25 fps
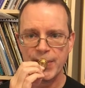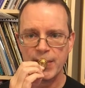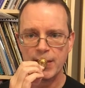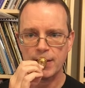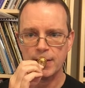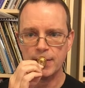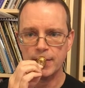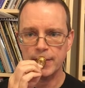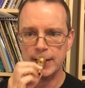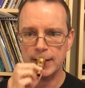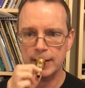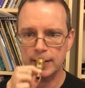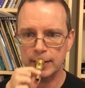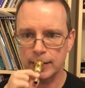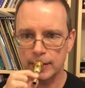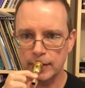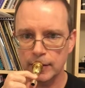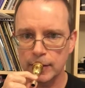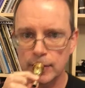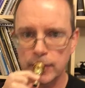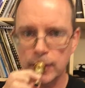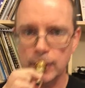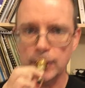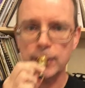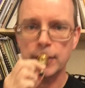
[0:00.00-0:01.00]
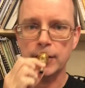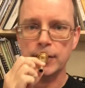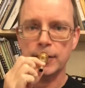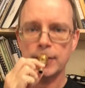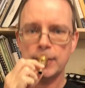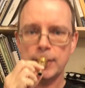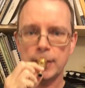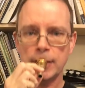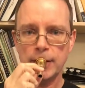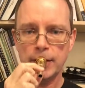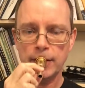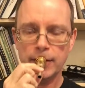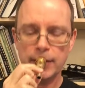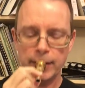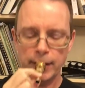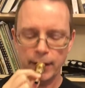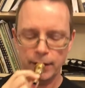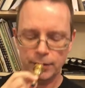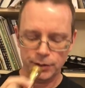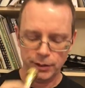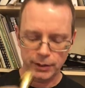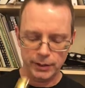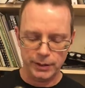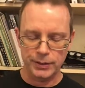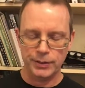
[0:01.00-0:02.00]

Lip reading: Let me get a little closer so you can actually